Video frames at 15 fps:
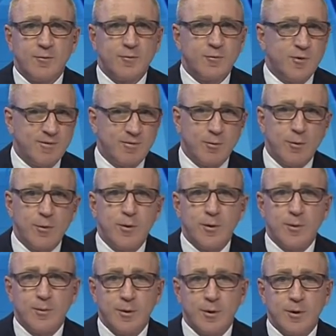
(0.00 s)
Trevor
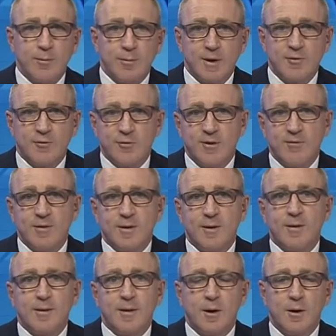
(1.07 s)
Ruthenberg, Big Trev as
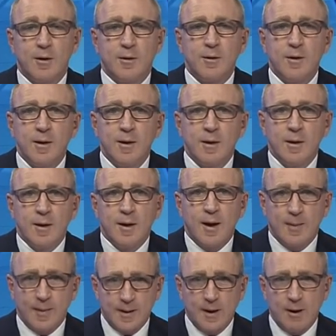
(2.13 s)
he's known,
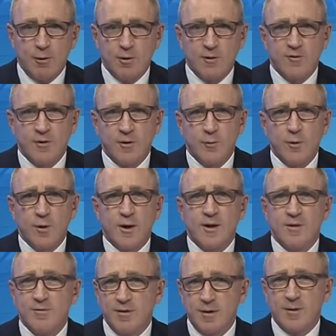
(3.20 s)
and the Coalition are
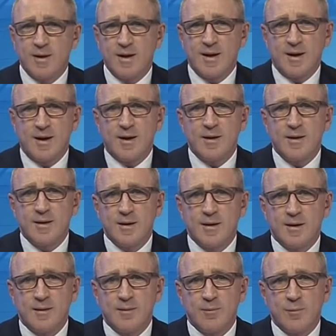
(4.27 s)
working very hard.
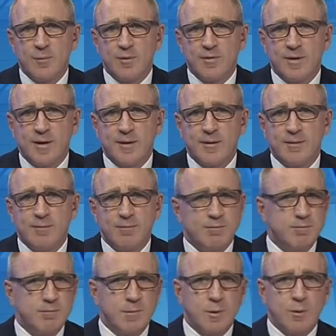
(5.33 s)
We've had
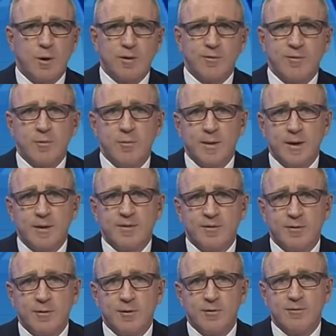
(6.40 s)
quite a few
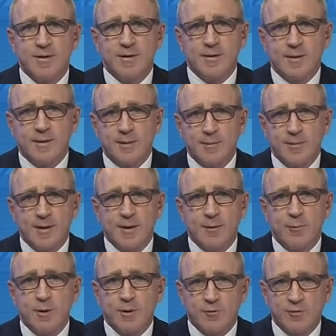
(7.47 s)
ministerial visits up there
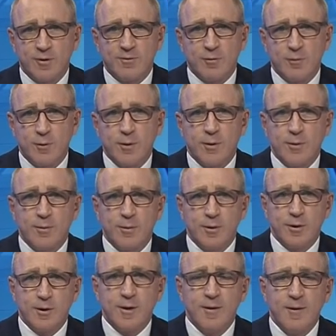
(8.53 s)
with Trevor
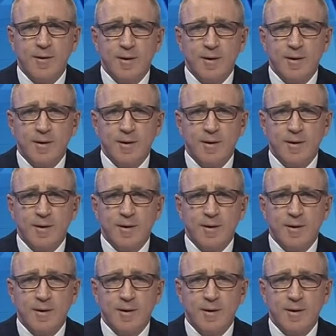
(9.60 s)
Ruthenberg.